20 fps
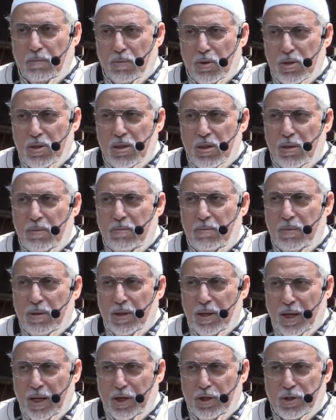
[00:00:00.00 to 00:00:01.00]
Muslim
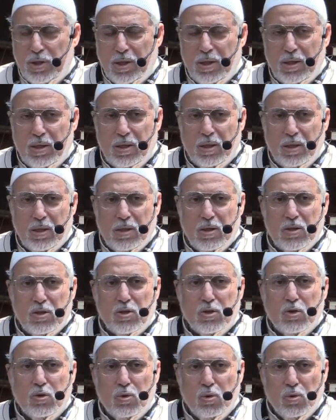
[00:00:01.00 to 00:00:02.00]
nation
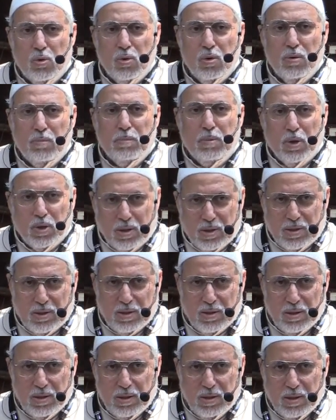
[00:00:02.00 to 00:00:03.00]
school
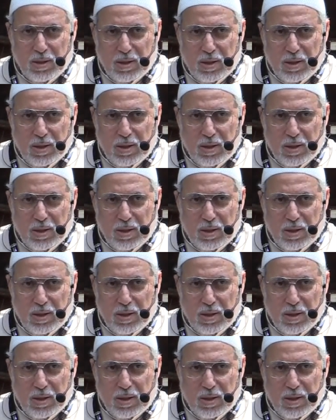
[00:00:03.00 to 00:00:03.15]
books